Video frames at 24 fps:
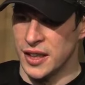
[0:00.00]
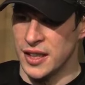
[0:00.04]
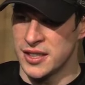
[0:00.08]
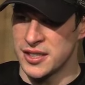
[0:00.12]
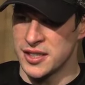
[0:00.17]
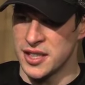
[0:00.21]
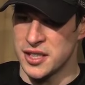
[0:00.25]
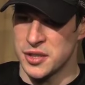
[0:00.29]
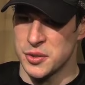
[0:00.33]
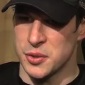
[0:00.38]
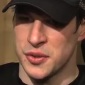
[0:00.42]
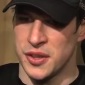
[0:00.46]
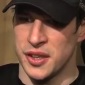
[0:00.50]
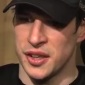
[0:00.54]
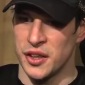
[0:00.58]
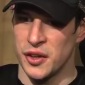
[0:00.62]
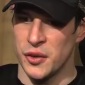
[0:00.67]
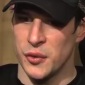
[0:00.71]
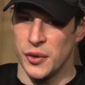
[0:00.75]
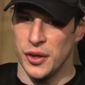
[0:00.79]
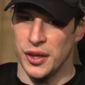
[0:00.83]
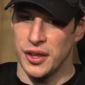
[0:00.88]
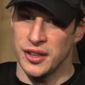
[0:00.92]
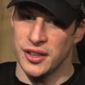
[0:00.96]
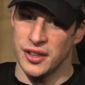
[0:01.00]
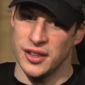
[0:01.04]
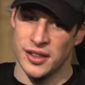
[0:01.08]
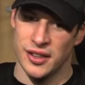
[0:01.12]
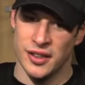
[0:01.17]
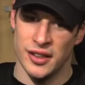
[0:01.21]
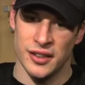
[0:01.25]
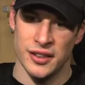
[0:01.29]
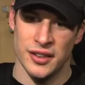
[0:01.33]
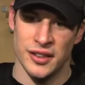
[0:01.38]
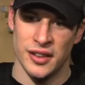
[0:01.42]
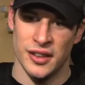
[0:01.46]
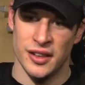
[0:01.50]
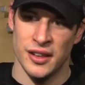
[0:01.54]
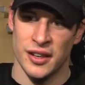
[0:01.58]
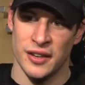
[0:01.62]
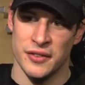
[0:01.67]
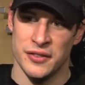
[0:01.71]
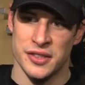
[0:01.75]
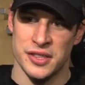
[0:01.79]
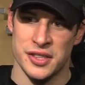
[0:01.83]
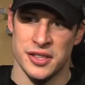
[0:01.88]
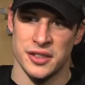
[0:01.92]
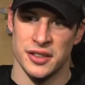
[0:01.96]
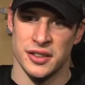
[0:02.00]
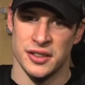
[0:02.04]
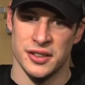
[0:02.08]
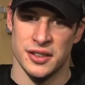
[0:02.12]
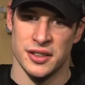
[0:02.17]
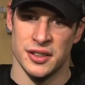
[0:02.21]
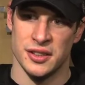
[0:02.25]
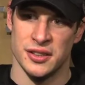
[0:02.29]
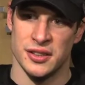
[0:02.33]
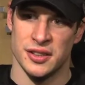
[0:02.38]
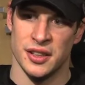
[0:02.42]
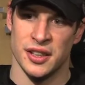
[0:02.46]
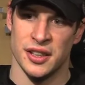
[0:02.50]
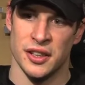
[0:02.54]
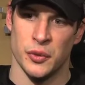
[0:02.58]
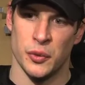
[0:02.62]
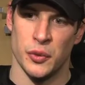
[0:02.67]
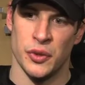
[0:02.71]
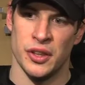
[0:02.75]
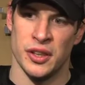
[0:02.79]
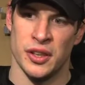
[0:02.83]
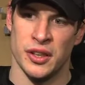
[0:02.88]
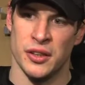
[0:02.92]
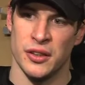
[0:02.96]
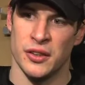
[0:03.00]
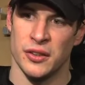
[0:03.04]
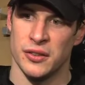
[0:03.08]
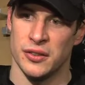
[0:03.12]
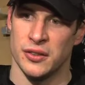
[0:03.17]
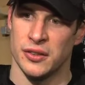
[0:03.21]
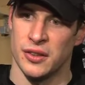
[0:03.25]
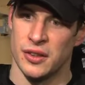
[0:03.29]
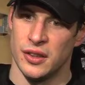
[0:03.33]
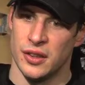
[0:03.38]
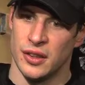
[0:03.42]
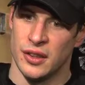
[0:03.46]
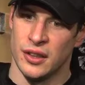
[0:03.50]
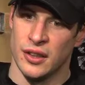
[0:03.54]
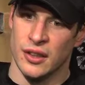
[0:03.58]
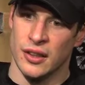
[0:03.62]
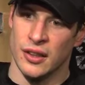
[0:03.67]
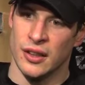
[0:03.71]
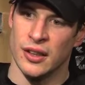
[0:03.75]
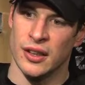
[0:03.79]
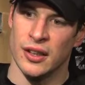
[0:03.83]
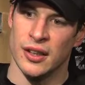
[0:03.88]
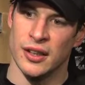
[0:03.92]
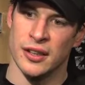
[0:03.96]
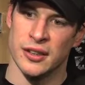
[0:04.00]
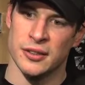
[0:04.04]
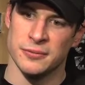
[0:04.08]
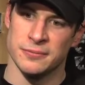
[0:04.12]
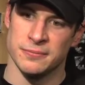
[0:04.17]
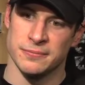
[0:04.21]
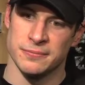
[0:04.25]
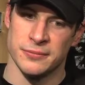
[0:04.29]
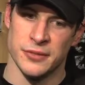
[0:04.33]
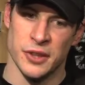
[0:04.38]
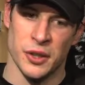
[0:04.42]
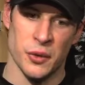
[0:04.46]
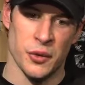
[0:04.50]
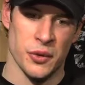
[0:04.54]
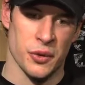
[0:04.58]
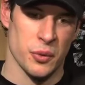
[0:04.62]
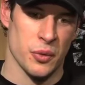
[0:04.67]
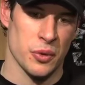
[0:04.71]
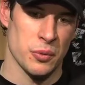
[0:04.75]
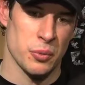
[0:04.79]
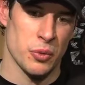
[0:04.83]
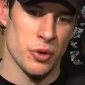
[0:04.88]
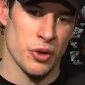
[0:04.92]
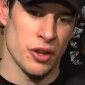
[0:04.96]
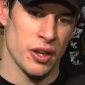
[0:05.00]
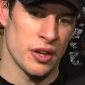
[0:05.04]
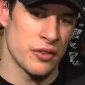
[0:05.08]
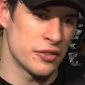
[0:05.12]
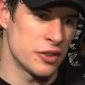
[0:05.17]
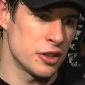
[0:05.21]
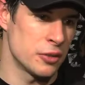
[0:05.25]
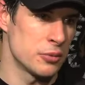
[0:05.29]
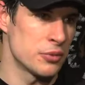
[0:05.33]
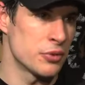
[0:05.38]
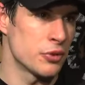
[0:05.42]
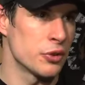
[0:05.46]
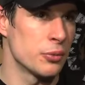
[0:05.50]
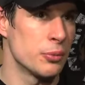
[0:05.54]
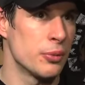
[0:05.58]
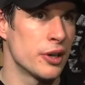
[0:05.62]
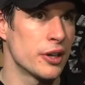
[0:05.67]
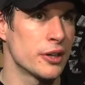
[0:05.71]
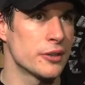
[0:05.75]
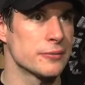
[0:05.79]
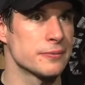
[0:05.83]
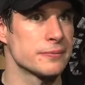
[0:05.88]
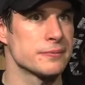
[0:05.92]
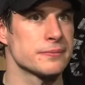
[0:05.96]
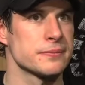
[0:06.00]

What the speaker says: it's nice when they go in, and obviously to get a win here, and you know, with one more left here before the break.